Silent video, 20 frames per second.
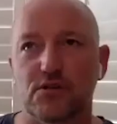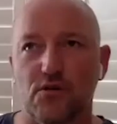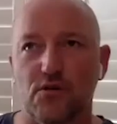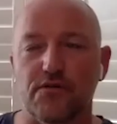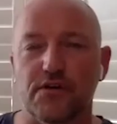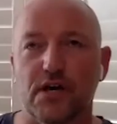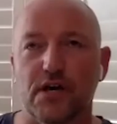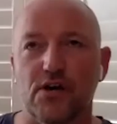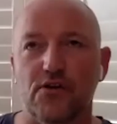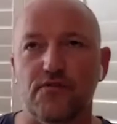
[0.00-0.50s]

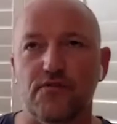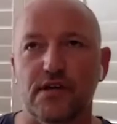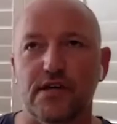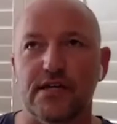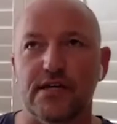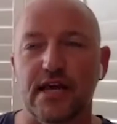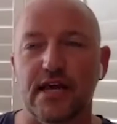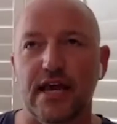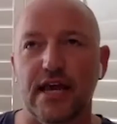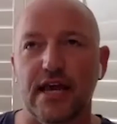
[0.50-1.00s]
sort of
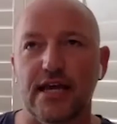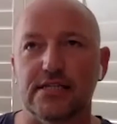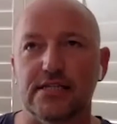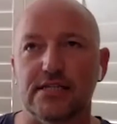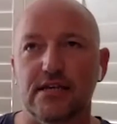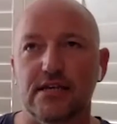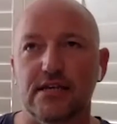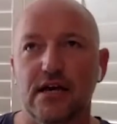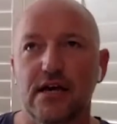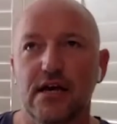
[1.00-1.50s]
COVID
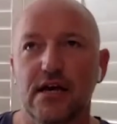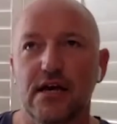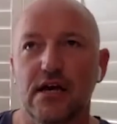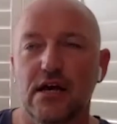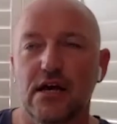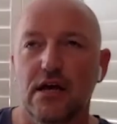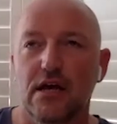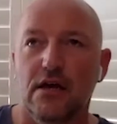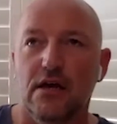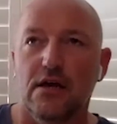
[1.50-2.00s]
is
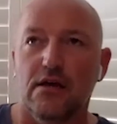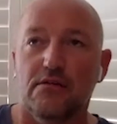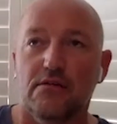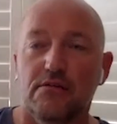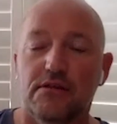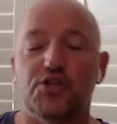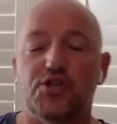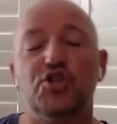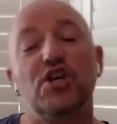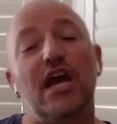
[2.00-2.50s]

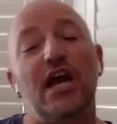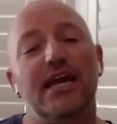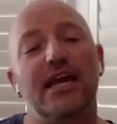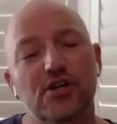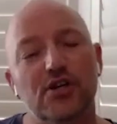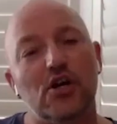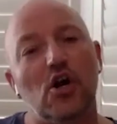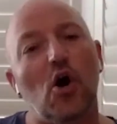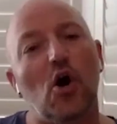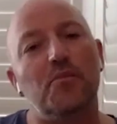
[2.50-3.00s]
the
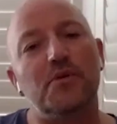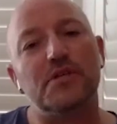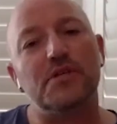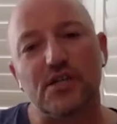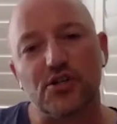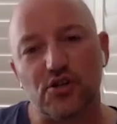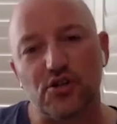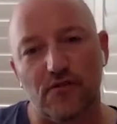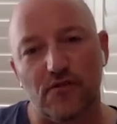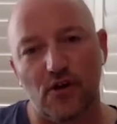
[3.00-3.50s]
change in
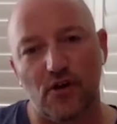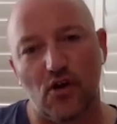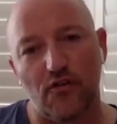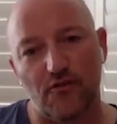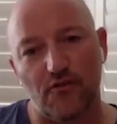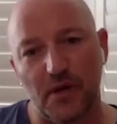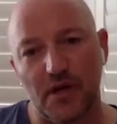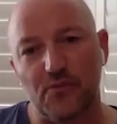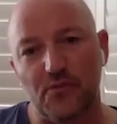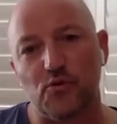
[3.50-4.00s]
composition of a lot
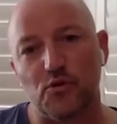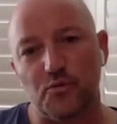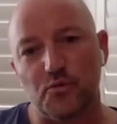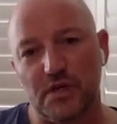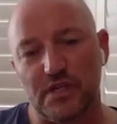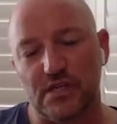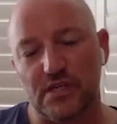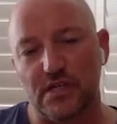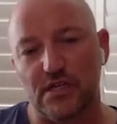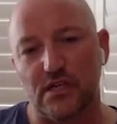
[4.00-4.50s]
of people's
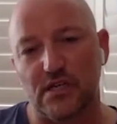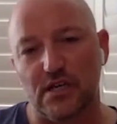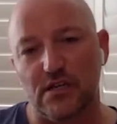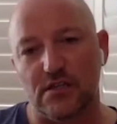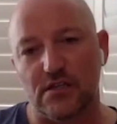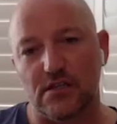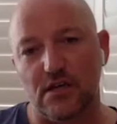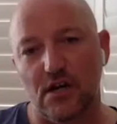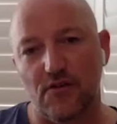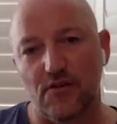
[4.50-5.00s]

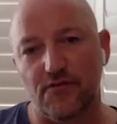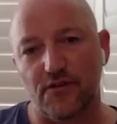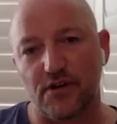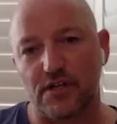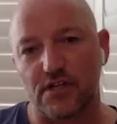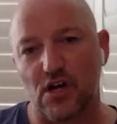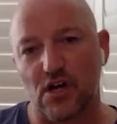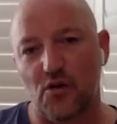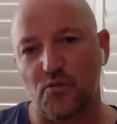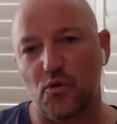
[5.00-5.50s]
businesses. For
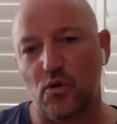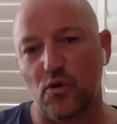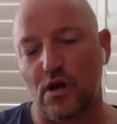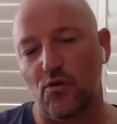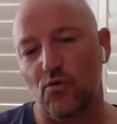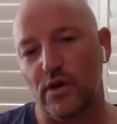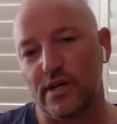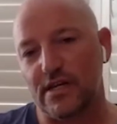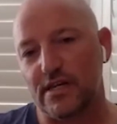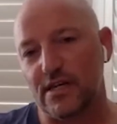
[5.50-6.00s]
example,
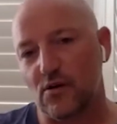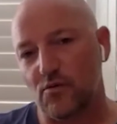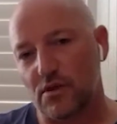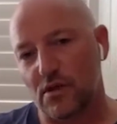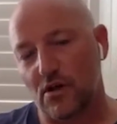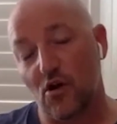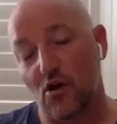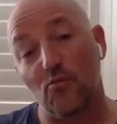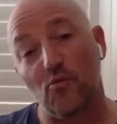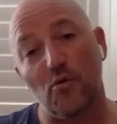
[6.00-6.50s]
like we deal
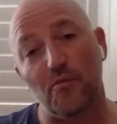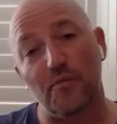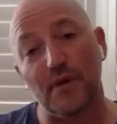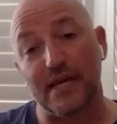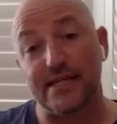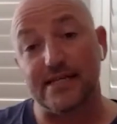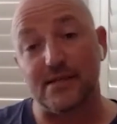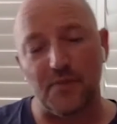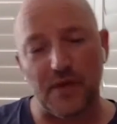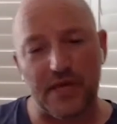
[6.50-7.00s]
with a lot more
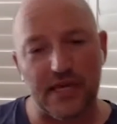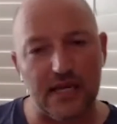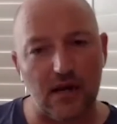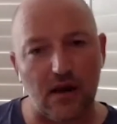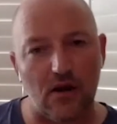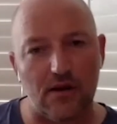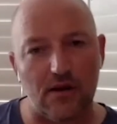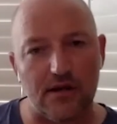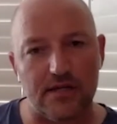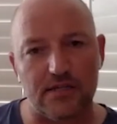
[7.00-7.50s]
B2B
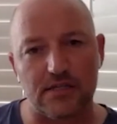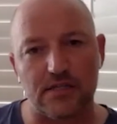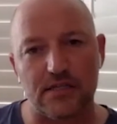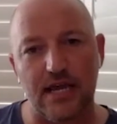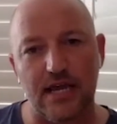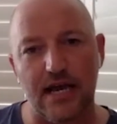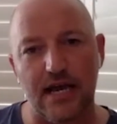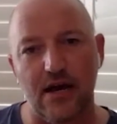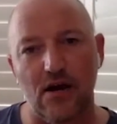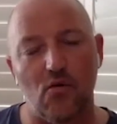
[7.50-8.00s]
clients
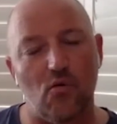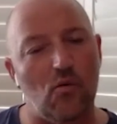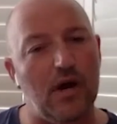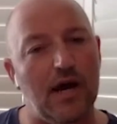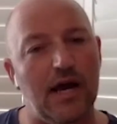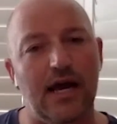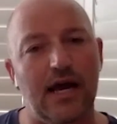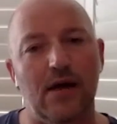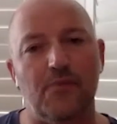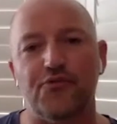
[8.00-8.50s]
now,
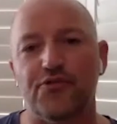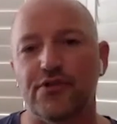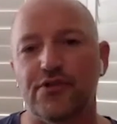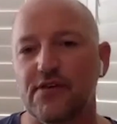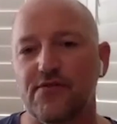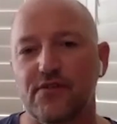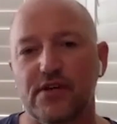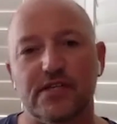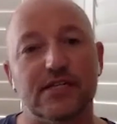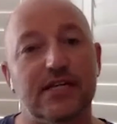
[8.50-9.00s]
where
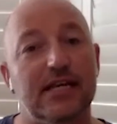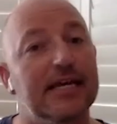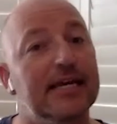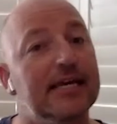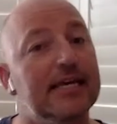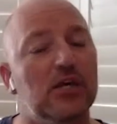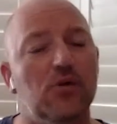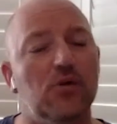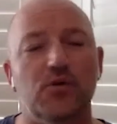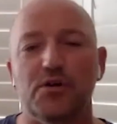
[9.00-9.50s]
previously
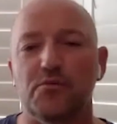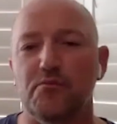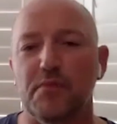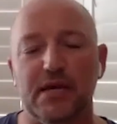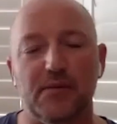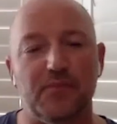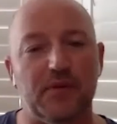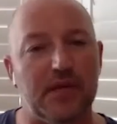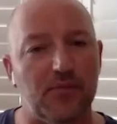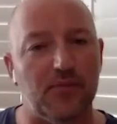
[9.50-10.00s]
you would
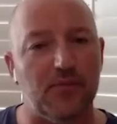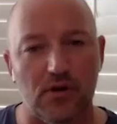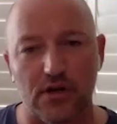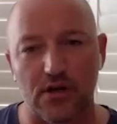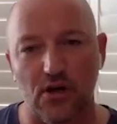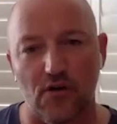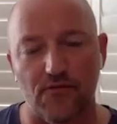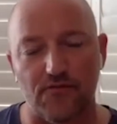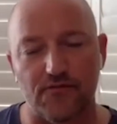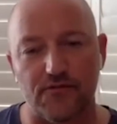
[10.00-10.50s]
meet people
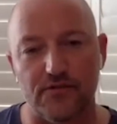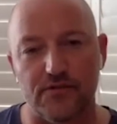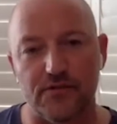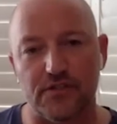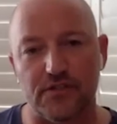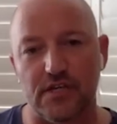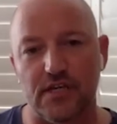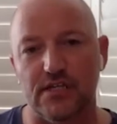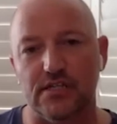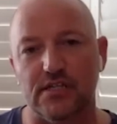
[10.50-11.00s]
at
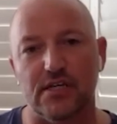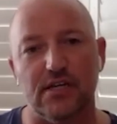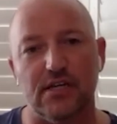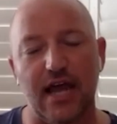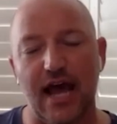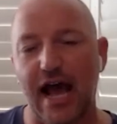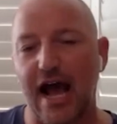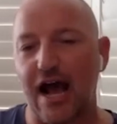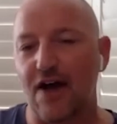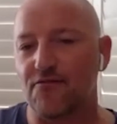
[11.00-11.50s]
conferences
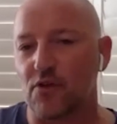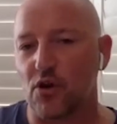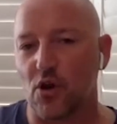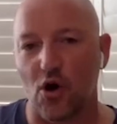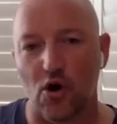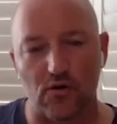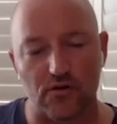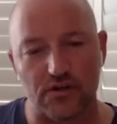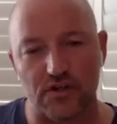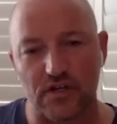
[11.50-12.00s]
and have
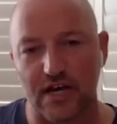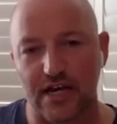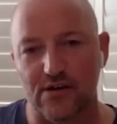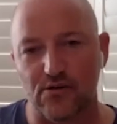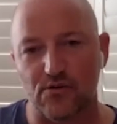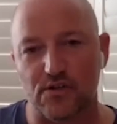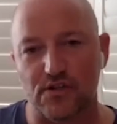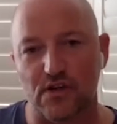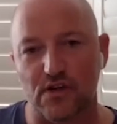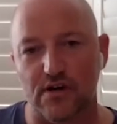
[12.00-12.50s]
long
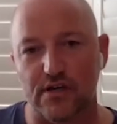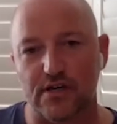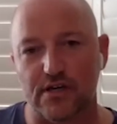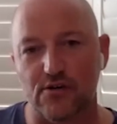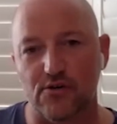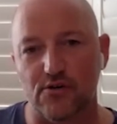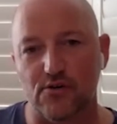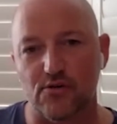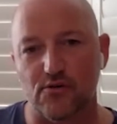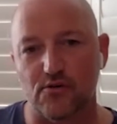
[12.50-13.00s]
sales
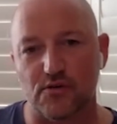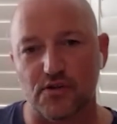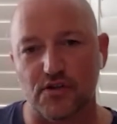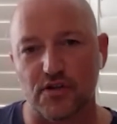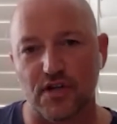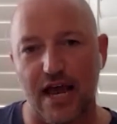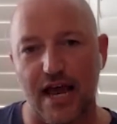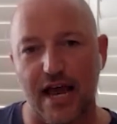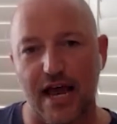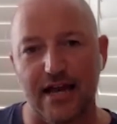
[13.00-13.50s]

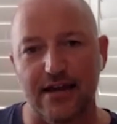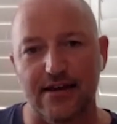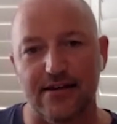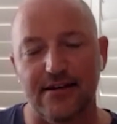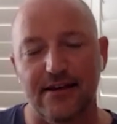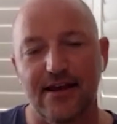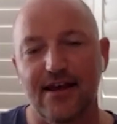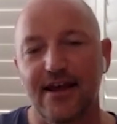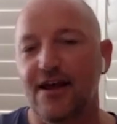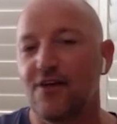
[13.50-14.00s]
cycles
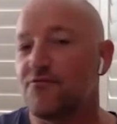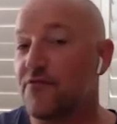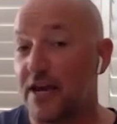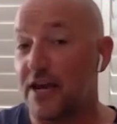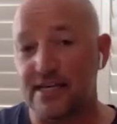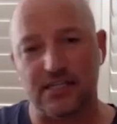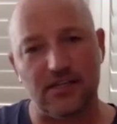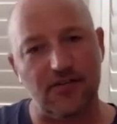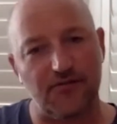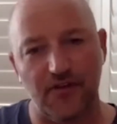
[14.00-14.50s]
and
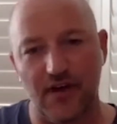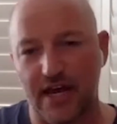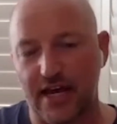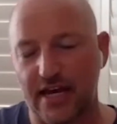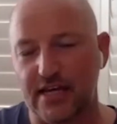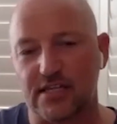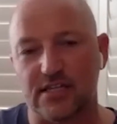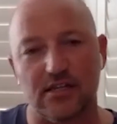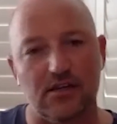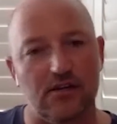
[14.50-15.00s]
face to
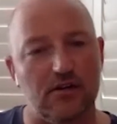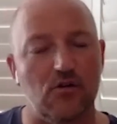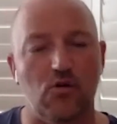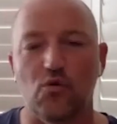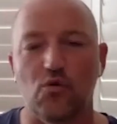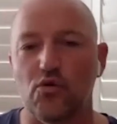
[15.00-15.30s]
face and